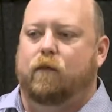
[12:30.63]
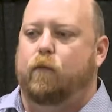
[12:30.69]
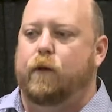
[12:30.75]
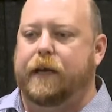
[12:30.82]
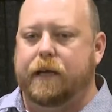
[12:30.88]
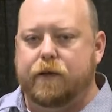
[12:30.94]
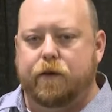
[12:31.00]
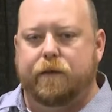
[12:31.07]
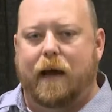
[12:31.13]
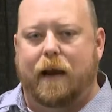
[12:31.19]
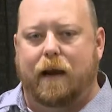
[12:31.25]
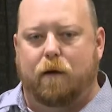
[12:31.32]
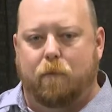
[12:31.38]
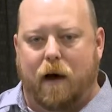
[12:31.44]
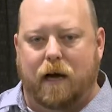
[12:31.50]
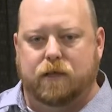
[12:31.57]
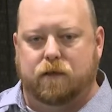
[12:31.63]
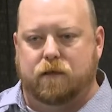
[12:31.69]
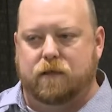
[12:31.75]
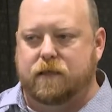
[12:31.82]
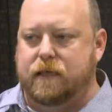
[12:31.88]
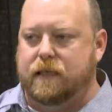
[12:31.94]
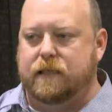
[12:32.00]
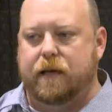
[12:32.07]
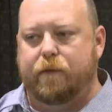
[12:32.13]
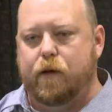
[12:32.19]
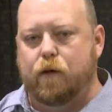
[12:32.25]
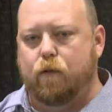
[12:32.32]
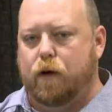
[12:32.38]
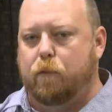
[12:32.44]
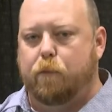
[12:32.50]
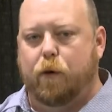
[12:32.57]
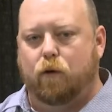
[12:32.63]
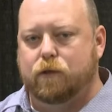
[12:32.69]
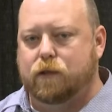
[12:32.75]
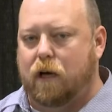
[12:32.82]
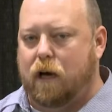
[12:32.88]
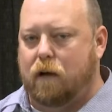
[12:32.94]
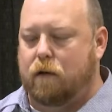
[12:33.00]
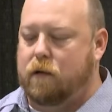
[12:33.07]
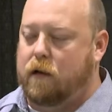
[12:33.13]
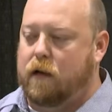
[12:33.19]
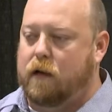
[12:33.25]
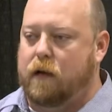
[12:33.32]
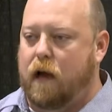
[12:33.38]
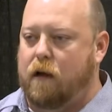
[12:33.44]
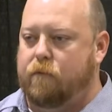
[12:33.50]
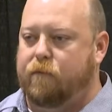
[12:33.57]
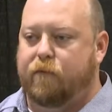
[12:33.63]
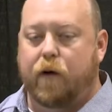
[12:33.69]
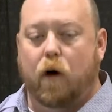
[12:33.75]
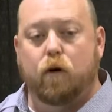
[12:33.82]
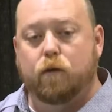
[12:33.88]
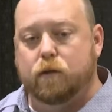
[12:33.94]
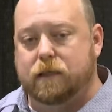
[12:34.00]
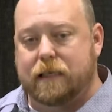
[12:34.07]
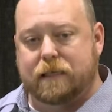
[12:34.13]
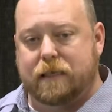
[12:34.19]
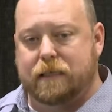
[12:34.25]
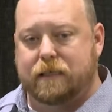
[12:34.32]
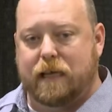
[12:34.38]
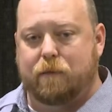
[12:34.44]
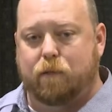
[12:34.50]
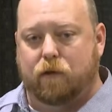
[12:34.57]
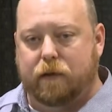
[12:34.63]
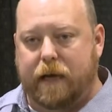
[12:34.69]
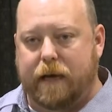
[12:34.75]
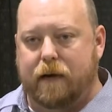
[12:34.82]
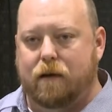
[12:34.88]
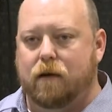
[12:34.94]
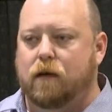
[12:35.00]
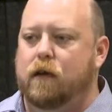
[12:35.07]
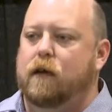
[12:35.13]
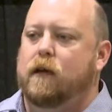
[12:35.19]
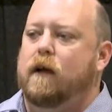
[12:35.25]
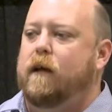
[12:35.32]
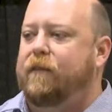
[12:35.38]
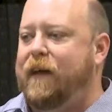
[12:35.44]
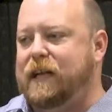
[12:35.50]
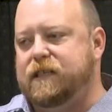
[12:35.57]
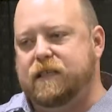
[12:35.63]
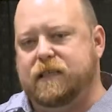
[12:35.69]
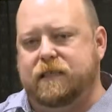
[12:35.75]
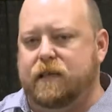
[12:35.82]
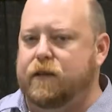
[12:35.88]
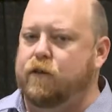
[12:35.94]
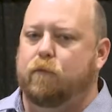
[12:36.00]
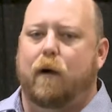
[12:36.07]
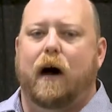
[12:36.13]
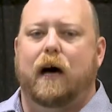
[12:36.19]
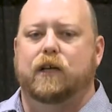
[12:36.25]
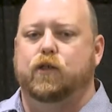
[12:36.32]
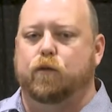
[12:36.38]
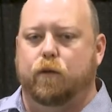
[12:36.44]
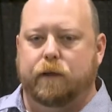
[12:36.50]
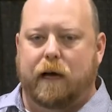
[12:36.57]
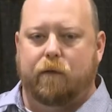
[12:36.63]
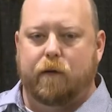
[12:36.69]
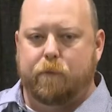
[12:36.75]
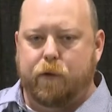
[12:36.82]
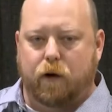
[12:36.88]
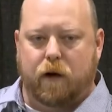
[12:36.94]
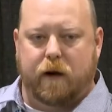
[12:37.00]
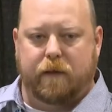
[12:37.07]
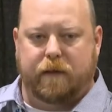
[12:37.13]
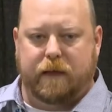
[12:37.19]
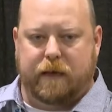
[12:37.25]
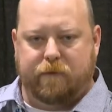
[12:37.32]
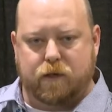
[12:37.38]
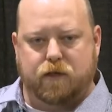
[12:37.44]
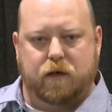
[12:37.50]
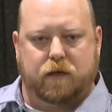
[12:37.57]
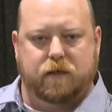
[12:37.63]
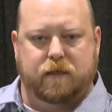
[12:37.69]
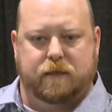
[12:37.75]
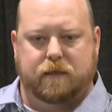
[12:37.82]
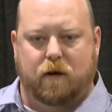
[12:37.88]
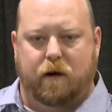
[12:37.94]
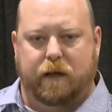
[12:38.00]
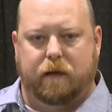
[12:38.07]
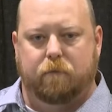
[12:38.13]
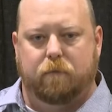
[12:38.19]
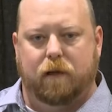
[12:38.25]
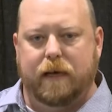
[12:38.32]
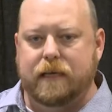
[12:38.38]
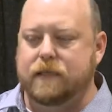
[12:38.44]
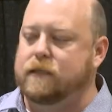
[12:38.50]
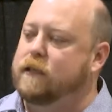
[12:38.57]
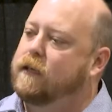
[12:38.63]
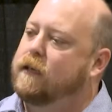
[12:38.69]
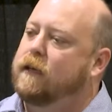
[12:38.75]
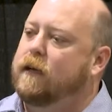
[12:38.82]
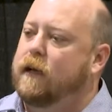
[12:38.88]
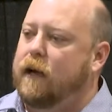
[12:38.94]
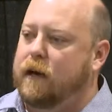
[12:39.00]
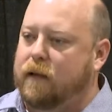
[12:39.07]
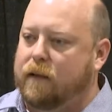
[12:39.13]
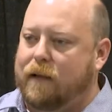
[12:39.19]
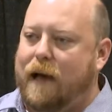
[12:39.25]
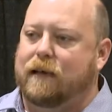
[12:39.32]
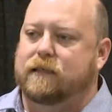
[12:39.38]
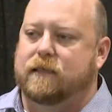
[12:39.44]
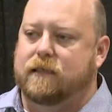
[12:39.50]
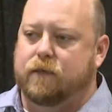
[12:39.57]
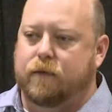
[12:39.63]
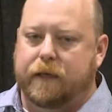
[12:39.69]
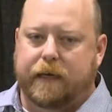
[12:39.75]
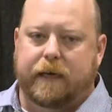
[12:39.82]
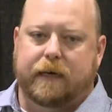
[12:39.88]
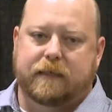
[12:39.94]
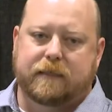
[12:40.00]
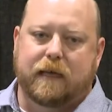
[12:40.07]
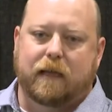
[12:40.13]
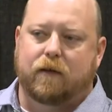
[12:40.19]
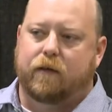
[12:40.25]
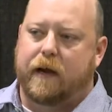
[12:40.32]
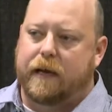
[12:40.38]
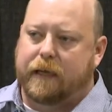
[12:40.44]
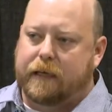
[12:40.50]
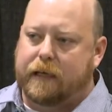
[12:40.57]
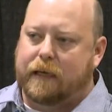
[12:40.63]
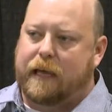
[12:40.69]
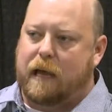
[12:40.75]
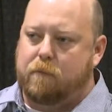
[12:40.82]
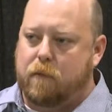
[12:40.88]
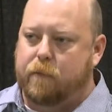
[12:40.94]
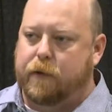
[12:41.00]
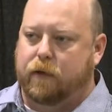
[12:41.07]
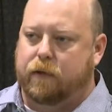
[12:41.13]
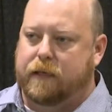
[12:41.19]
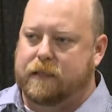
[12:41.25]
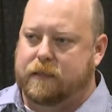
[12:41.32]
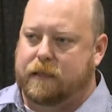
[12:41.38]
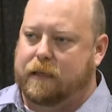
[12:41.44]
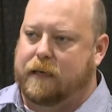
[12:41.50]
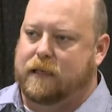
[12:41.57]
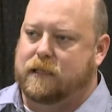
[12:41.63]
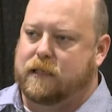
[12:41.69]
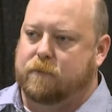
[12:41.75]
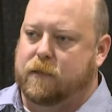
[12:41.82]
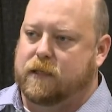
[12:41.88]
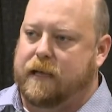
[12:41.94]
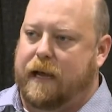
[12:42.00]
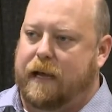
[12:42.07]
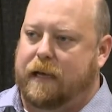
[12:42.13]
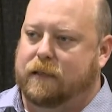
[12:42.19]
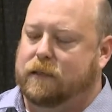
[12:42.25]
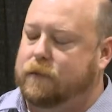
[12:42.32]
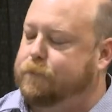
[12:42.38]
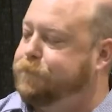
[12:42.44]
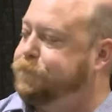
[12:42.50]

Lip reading: We can do that in a modular sense. And if you want to bolt on phones as an example later, that's just a new module that we put onto the infrastructure that's already in place and allows us to, again, accelerate and get capabilities into customers' hands.